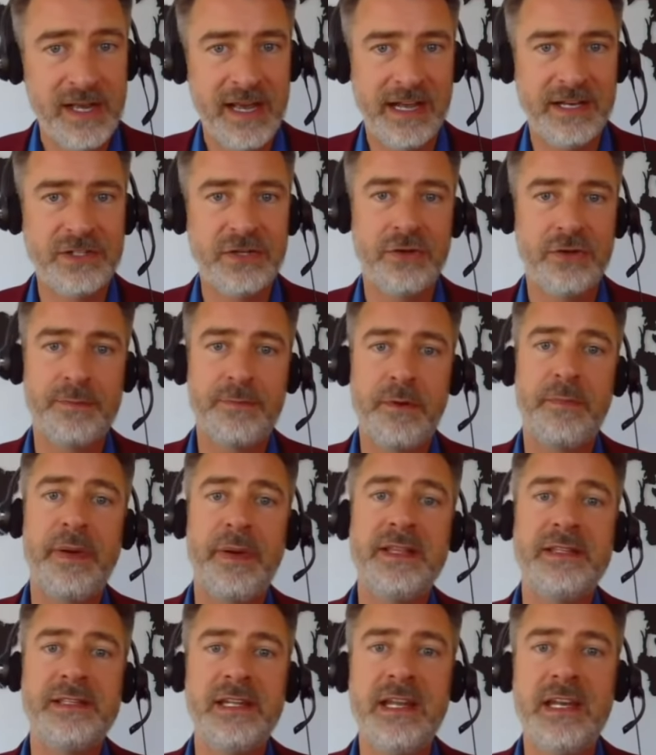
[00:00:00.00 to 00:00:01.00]
And so the
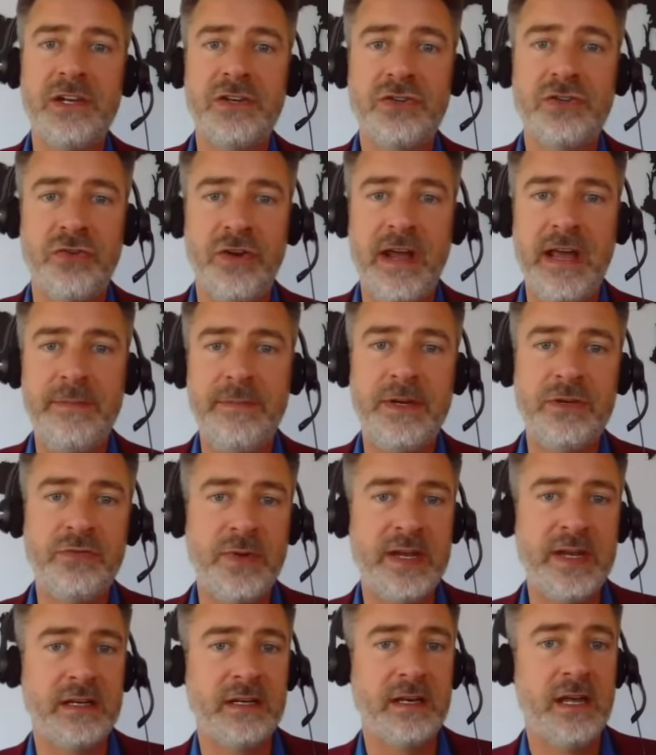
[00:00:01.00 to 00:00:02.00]
propensity to trade
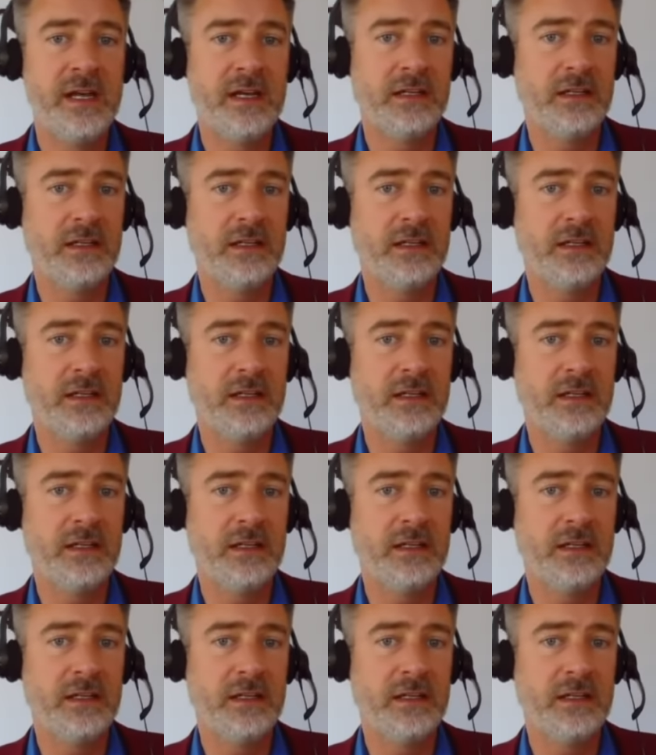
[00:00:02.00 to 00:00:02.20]
between